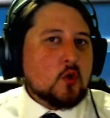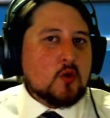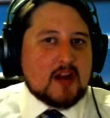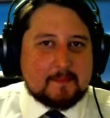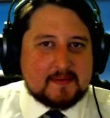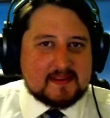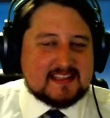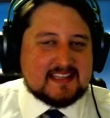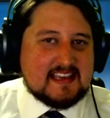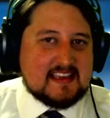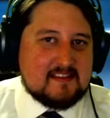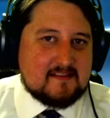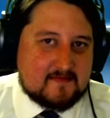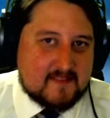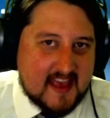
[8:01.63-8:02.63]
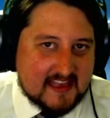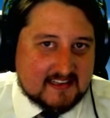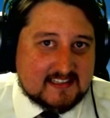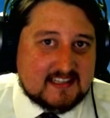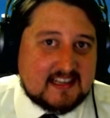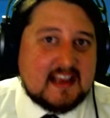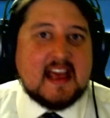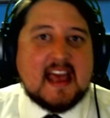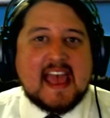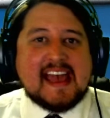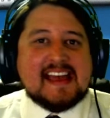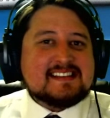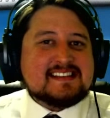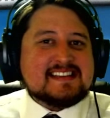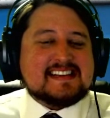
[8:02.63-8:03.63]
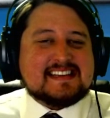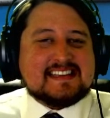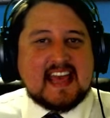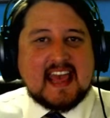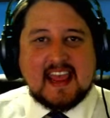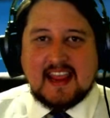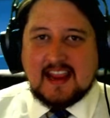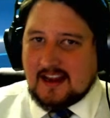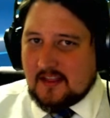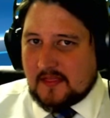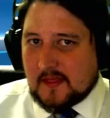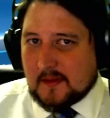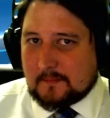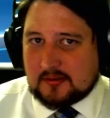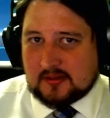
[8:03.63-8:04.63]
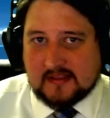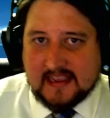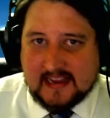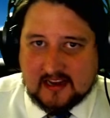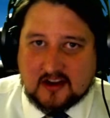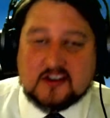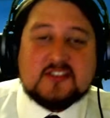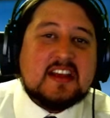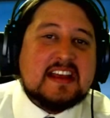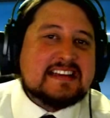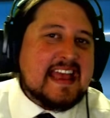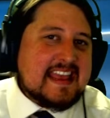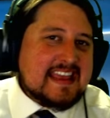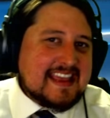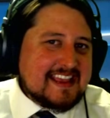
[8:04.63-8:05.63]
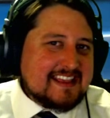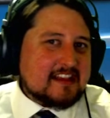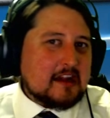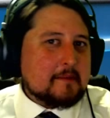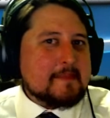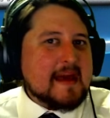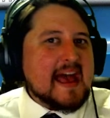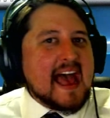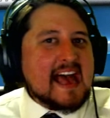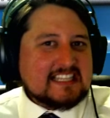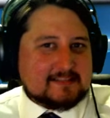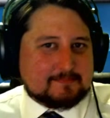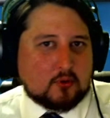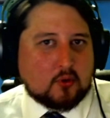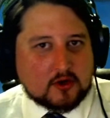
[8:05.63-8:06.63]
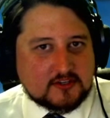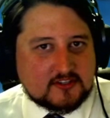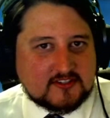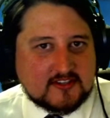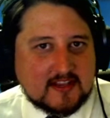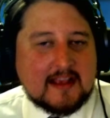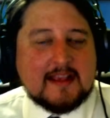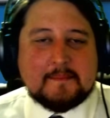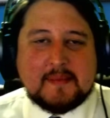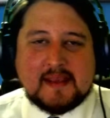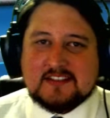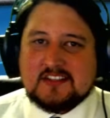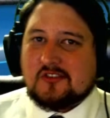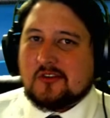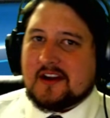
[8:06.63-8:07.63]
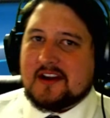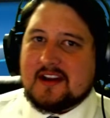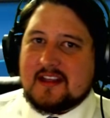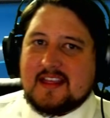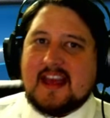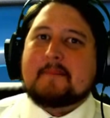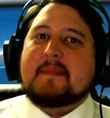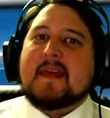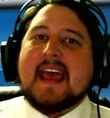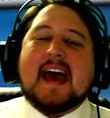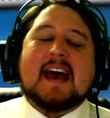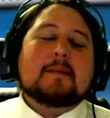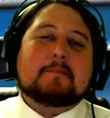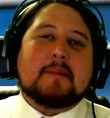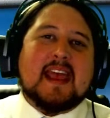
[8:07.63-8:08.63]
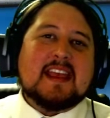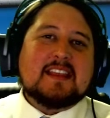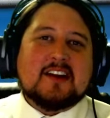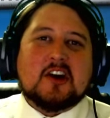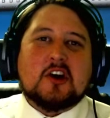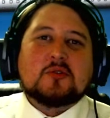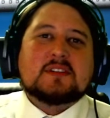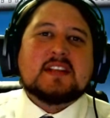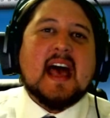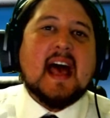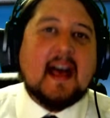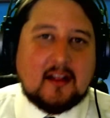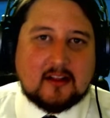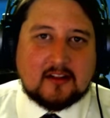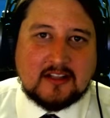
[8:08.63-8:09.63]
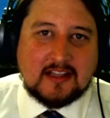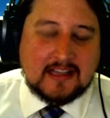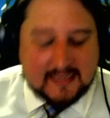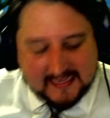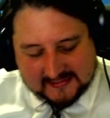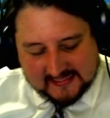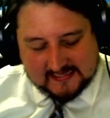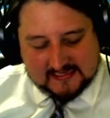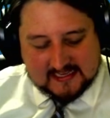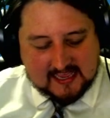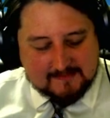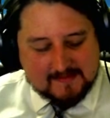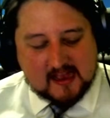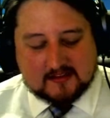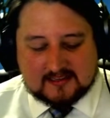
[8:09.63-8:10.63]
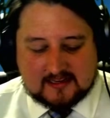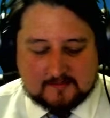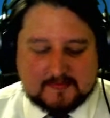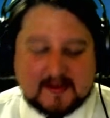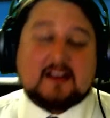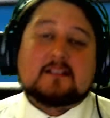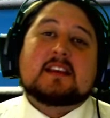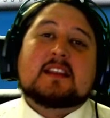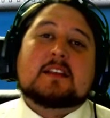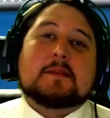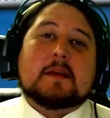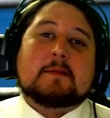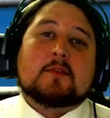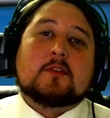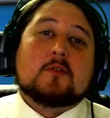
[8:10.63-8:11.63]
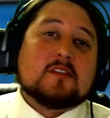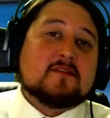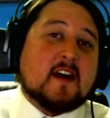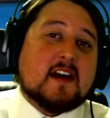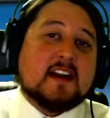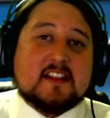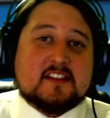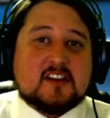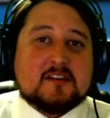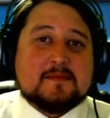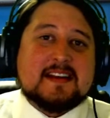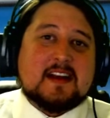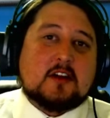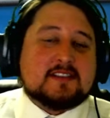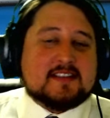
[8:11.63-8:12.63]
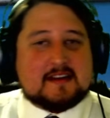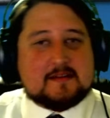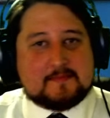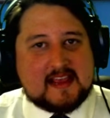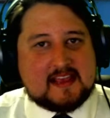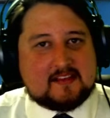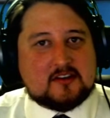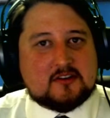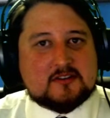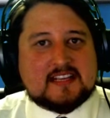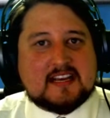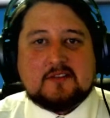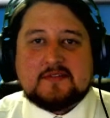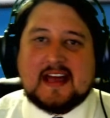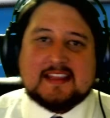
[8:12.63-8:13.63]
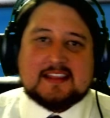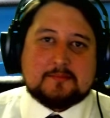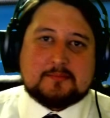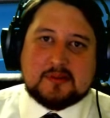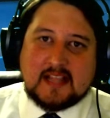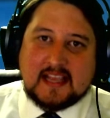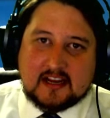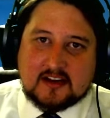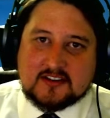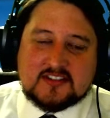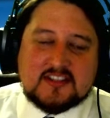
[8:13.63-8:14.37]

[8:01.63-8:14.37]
up at the event and detained the players, taking their passports because according to them, they hadn't paid the hotel. It then came out that apparently the people who were funding the tournament didn't pay the hotel, not the players,